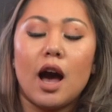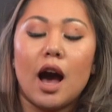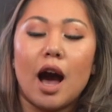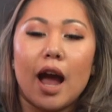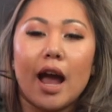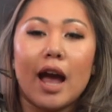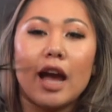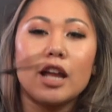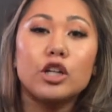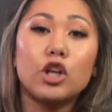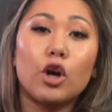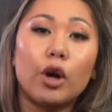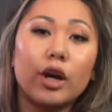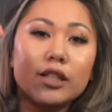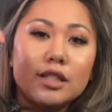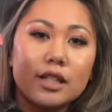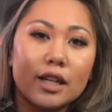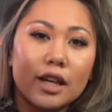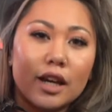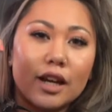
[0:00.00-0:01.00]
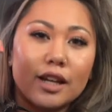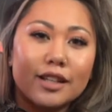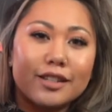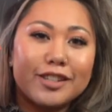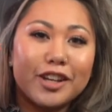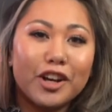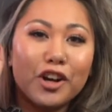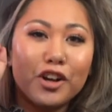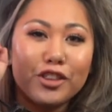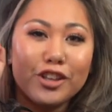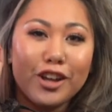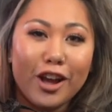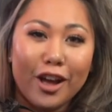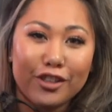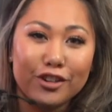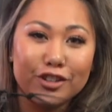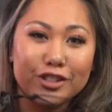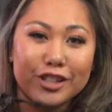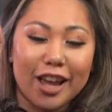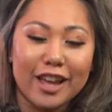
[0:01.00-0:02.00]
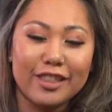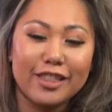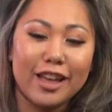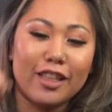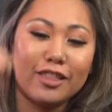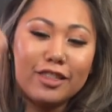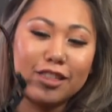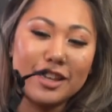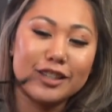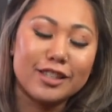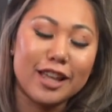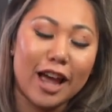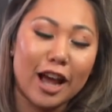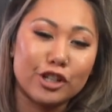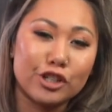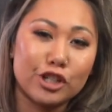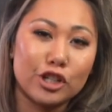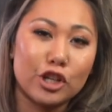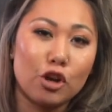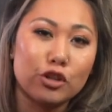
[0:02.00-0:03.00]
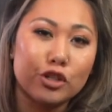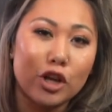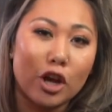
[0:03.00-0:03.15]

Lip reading: I had no idea until the other day that this actually goes